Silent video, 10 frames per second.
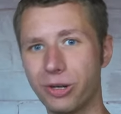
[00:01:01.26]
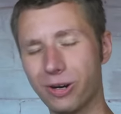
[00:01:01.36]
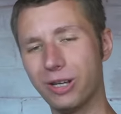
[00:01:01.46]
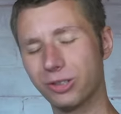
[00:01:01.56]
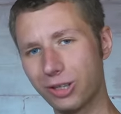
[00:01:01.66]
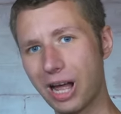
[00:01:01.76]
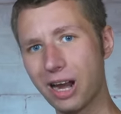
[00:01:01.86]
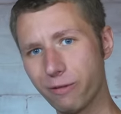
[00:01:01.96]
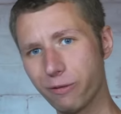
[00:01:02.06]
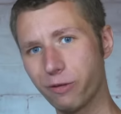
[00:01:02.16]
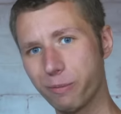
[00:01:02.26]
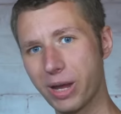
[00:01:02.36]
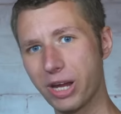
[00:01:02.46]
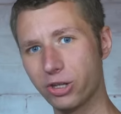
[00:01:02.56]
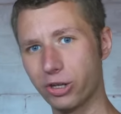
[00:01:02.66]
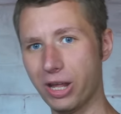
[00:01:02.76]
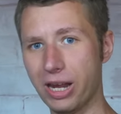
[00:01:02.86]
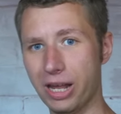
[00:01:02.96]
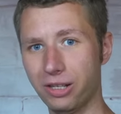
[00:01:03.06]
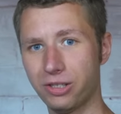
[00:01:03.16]
there is a lot of information
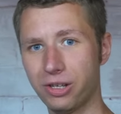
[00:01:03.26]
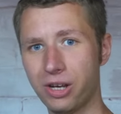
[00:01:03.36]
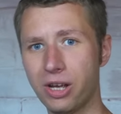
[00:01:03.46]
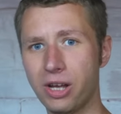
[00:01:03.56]
in it.